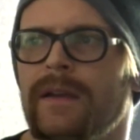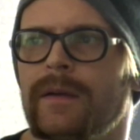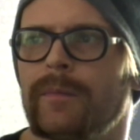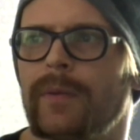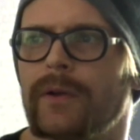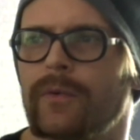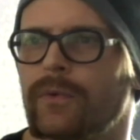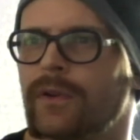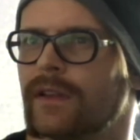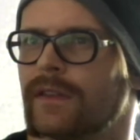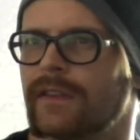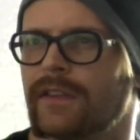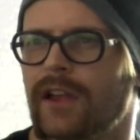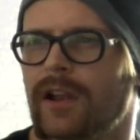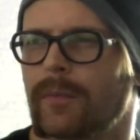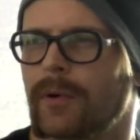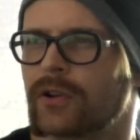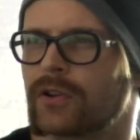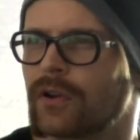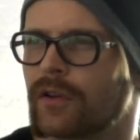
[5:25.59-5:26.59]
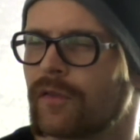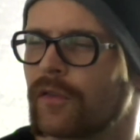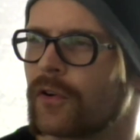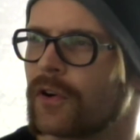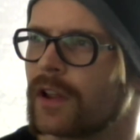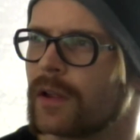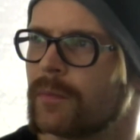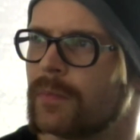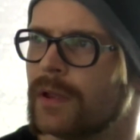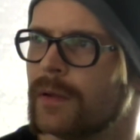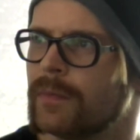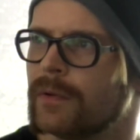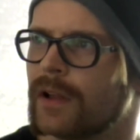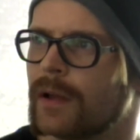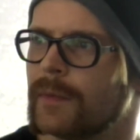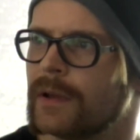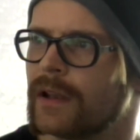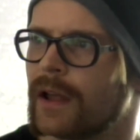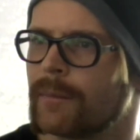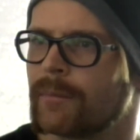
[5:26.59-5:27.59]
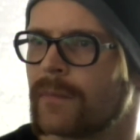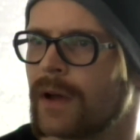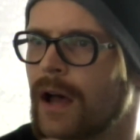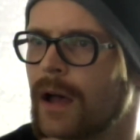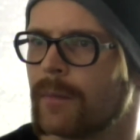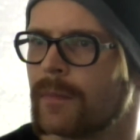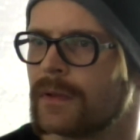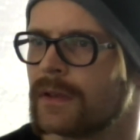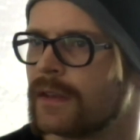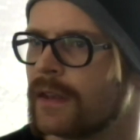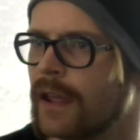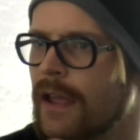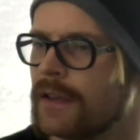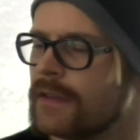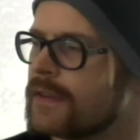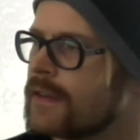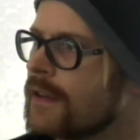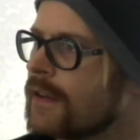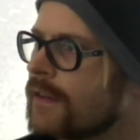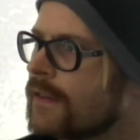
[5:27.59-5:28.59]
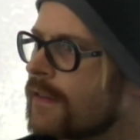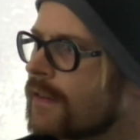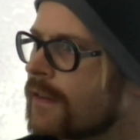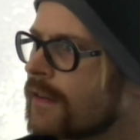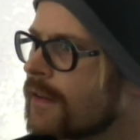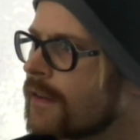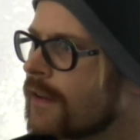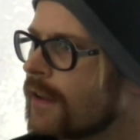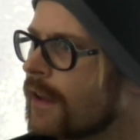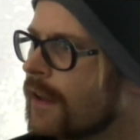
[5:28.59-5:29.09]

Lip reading: But it's not about converting people. I mean, I'm an atheist,